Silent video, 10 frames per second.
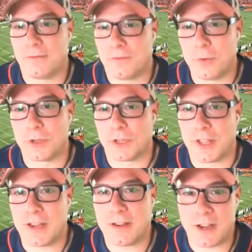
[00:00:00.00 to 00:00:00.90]

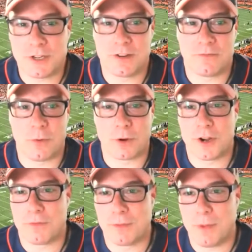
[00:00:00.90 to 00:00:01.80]
foolishly. I should have forked
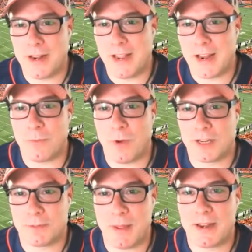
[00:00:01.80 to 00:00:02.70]
over the money. I didn't want
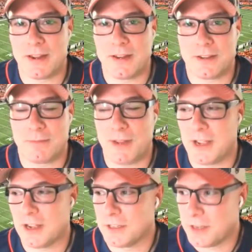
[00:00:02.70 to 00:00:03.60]
to spend it
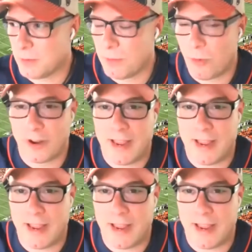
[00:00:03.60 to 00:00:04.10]
because there were more